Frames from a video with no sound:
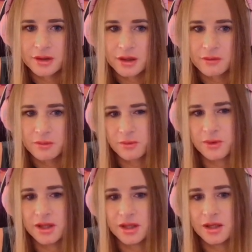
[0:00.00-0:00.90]
know, would
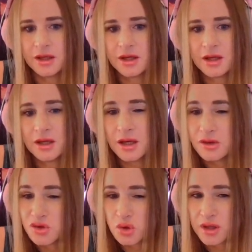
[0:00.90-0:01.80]
we
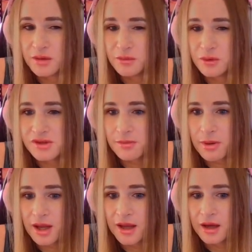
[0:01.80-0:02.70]
enjoy it more as a
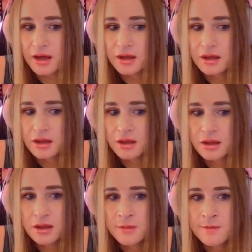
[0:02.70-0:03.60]
player?
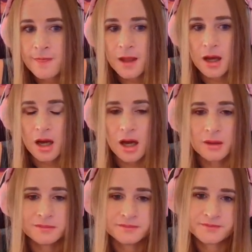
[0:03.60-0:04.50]

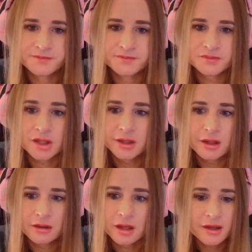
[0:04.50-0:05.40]
I don't
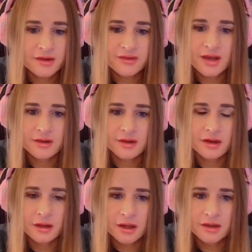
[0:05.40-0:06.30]
know. Like I said,
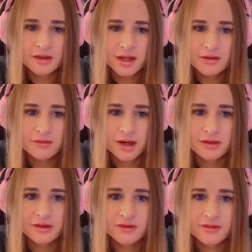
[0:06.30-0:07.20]
I like the hit rate
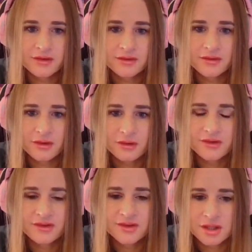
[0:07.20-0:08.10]
that this has got. This
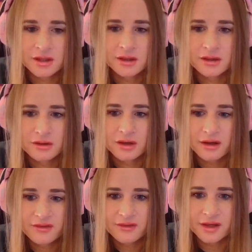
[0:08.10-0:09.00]
is chugging along
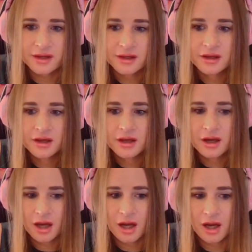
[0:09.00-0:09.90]
nicely.
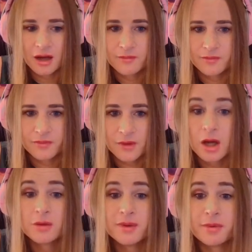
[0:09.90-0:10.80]
I
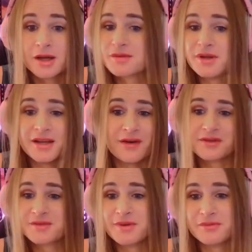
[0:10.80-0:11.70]
could be biased. I mean, if every
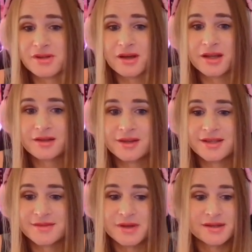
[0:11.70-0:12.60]
spin was like these
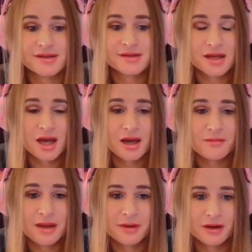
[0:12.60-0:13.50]
spins,
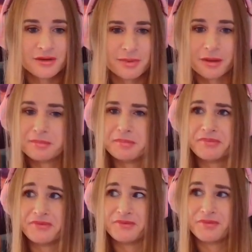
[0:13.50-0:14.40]
maybe I'd just be like,
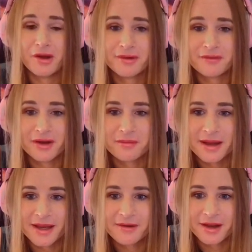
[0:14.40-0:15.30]
no, never coming back
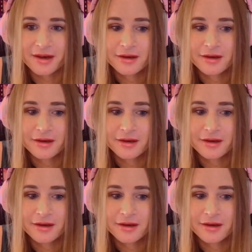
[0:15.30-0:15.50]
here again.